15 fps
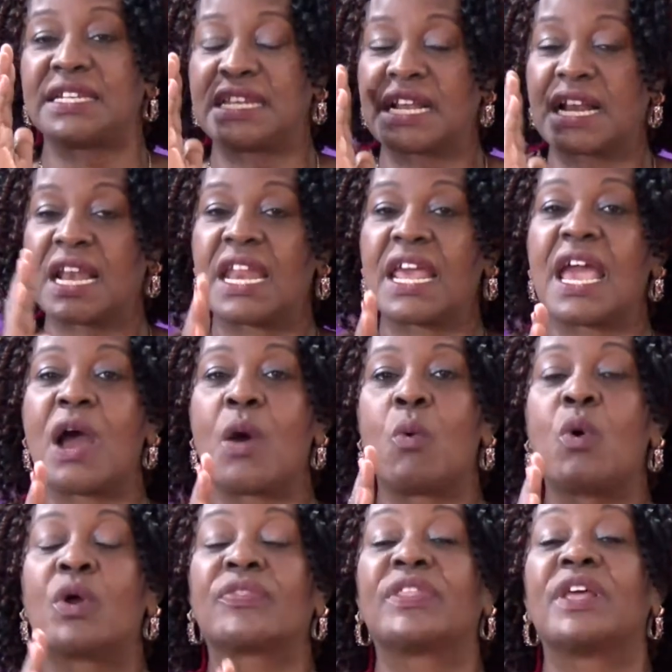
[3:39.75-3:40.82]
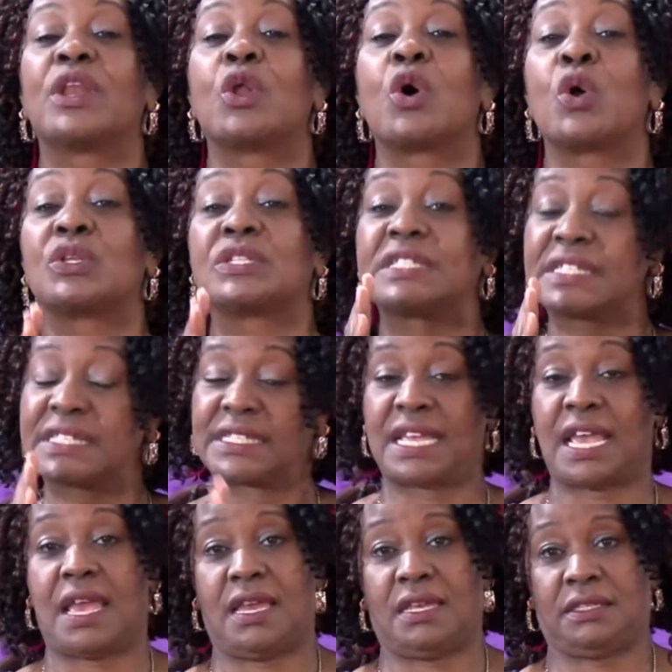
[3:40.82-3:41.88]
declare what the Lord
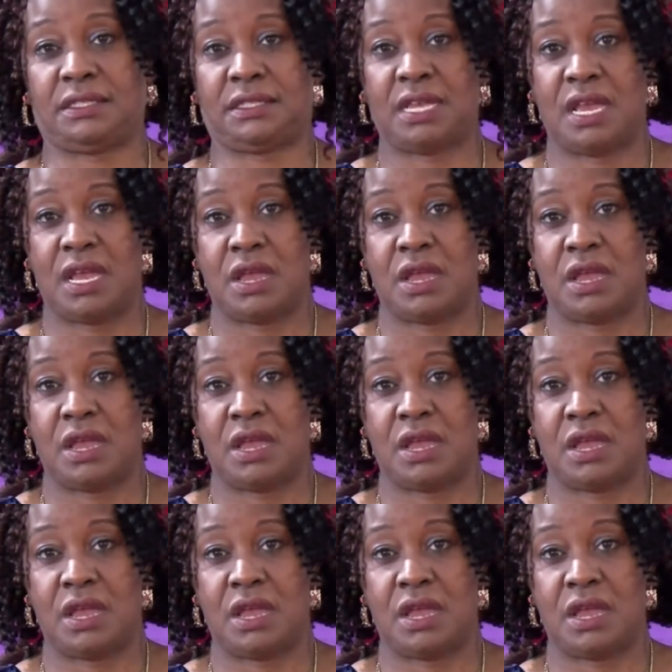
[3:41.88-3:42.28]
says.